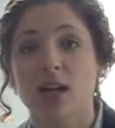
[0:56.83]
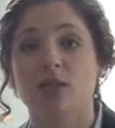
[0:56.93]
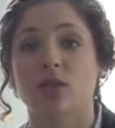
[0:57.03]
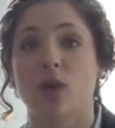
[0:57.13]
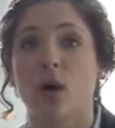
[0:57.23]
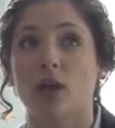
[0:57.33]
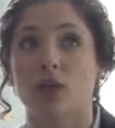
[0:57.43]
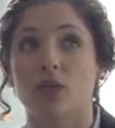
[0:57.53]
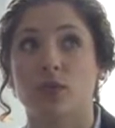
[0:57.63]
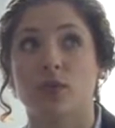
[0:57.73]
So while
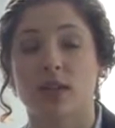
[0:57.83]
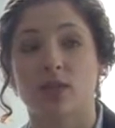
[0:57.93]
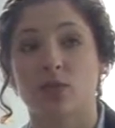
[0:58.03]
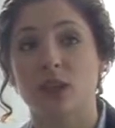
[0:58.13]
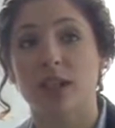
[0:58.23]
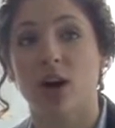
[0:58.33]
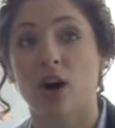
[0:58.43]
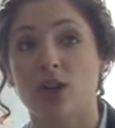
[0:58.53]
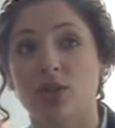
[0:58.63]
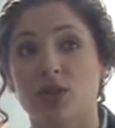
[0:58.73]
it's really
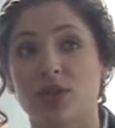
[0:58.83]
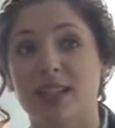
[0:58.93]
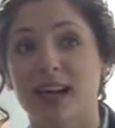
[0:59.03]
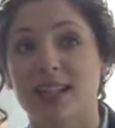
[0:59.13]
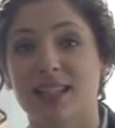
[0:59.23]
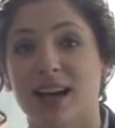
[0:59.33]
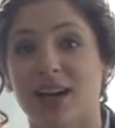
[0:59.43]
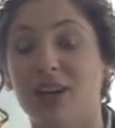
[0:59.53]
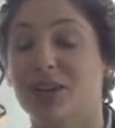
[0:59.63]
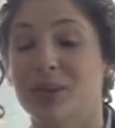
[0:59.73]
hard to get
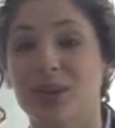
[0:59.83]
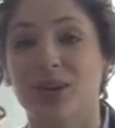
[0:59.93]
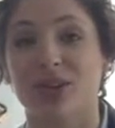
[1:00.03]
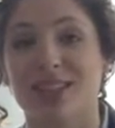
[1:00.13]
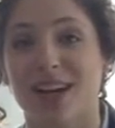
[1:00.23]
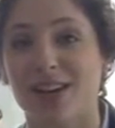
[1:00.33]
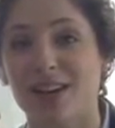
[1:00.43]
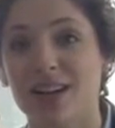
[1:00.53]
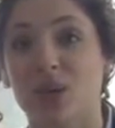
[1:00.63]
good empirical data on it,